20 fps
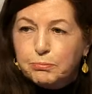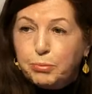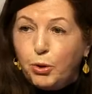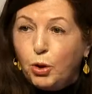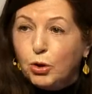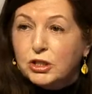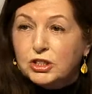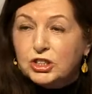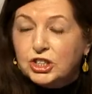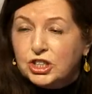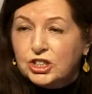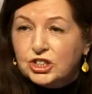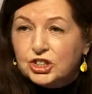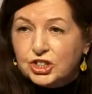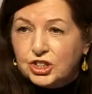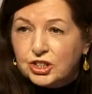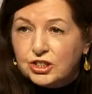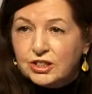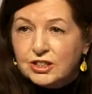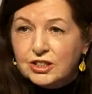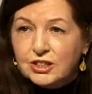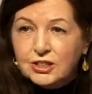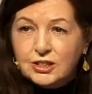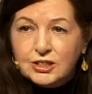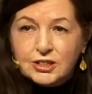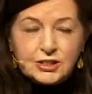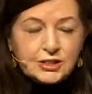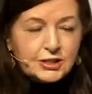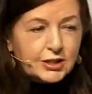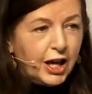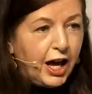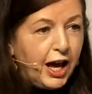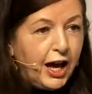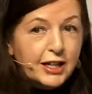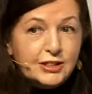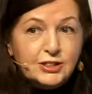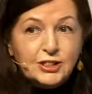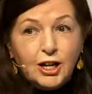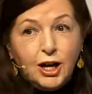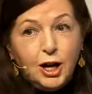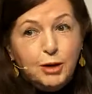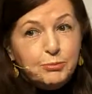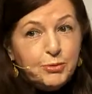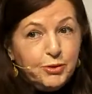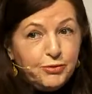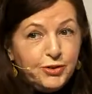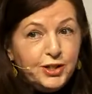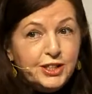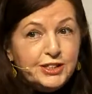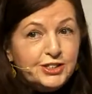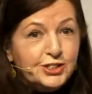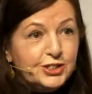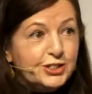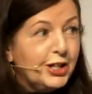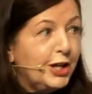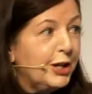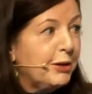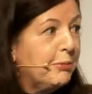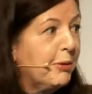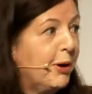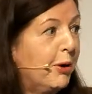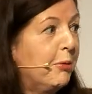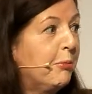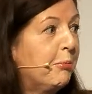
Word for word: politicians, and I'm afraid to say